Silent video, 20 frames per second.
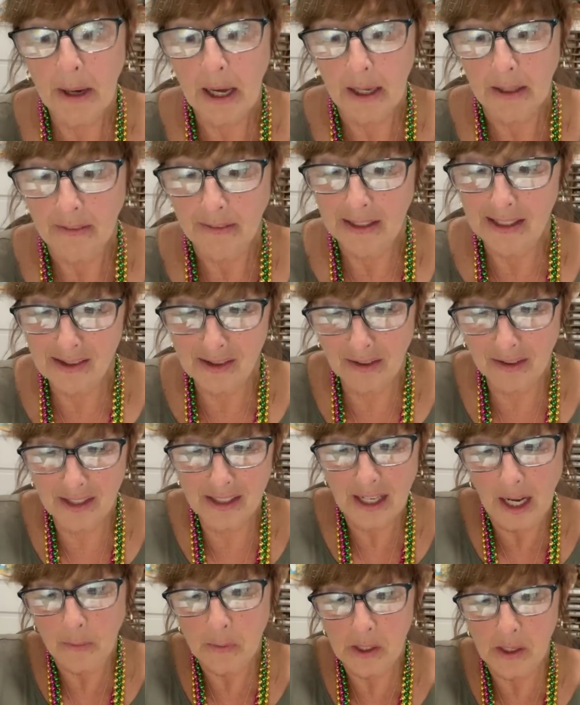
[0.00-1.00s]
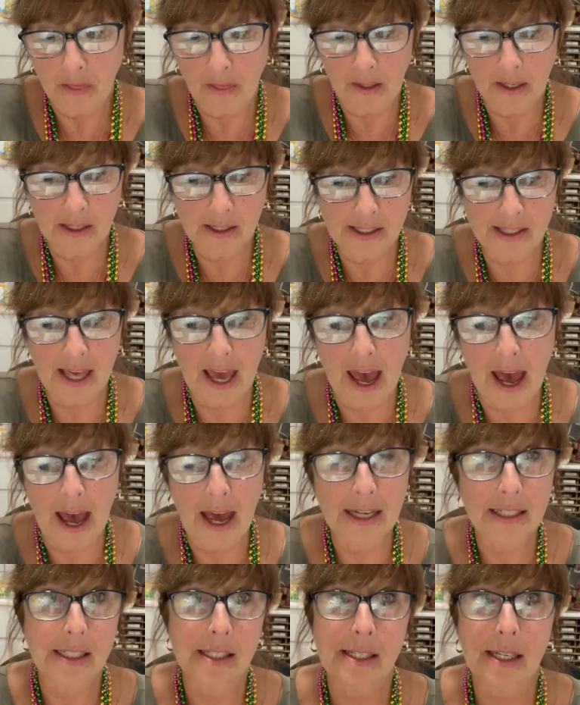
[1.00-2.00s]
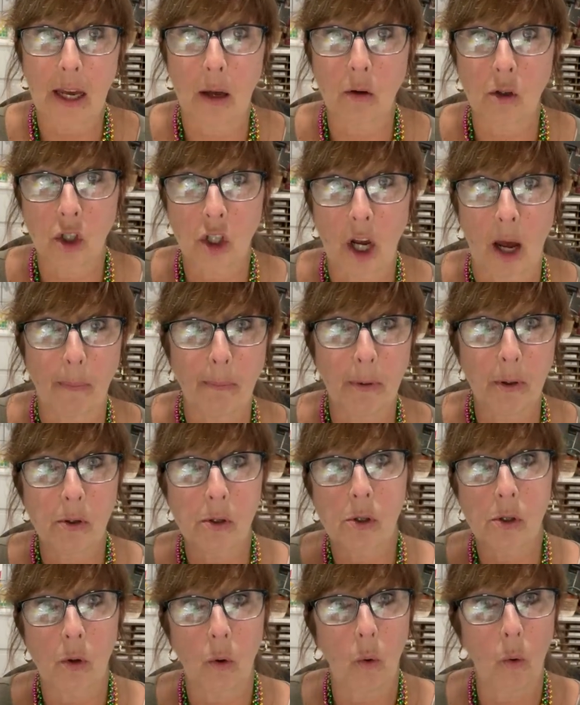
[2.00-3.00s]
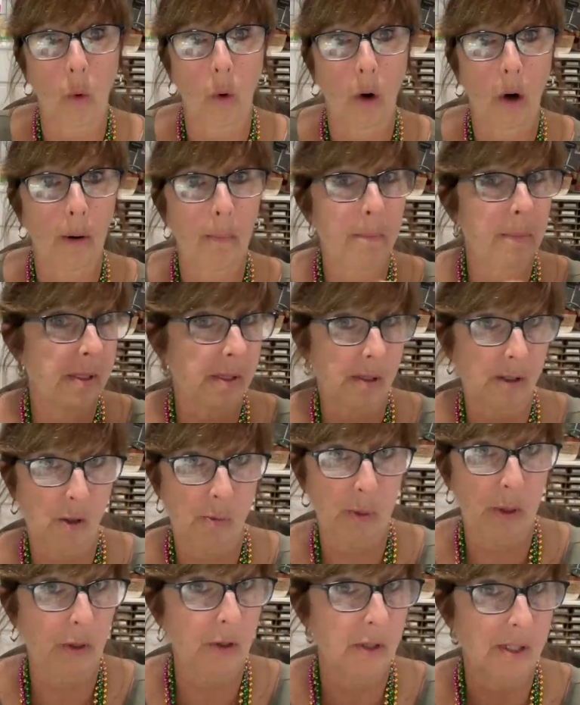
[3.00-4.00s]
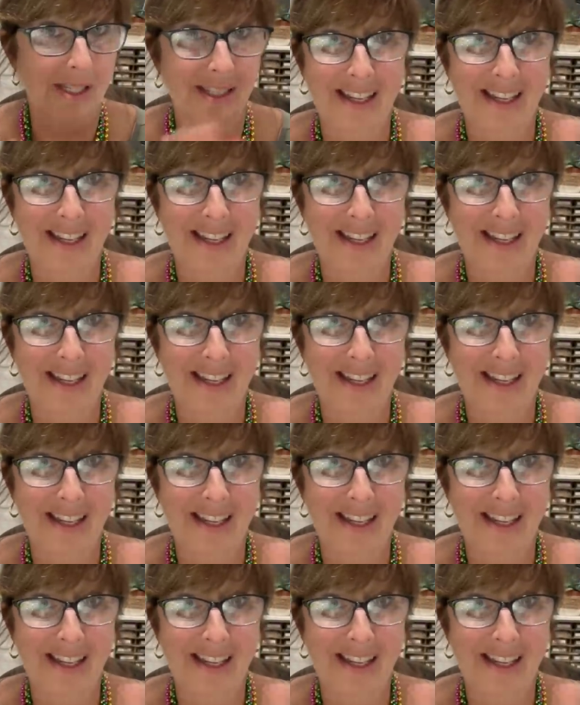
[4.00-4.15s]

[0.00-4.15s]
But these are the types of things that discount shoppers or business builders,